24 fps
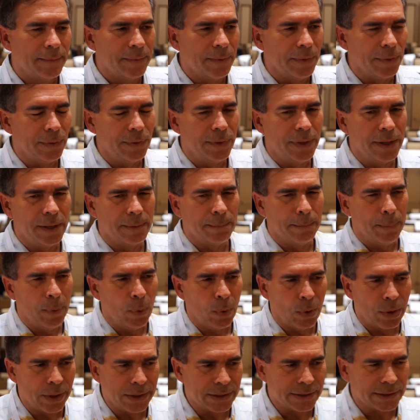The
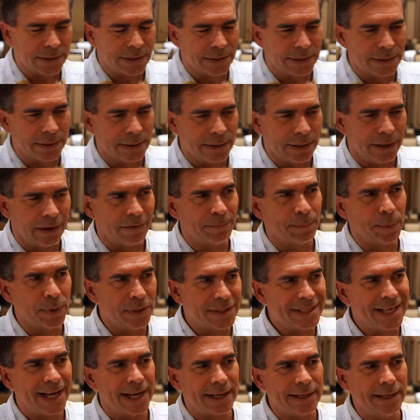importance of
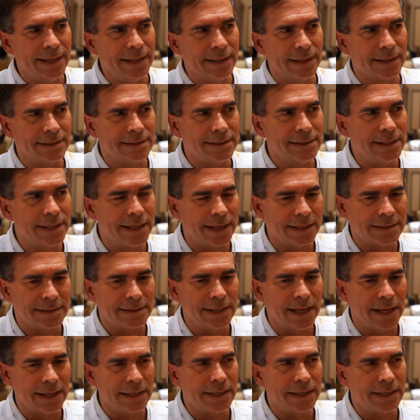protecting the CSA